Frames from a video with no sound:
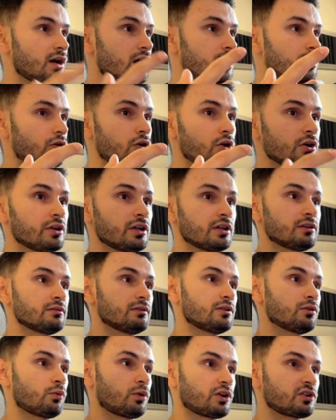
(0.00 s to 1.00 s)
are on and
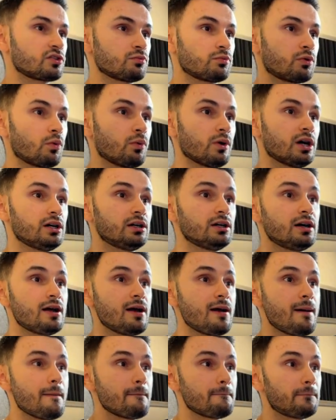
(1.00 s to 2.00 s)
it works super well.
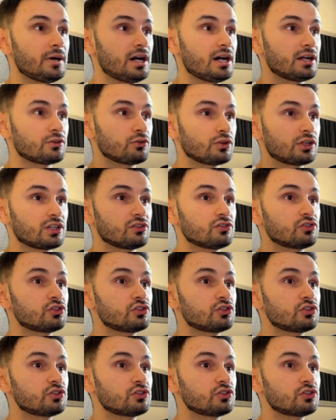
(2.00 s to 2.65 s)
But you can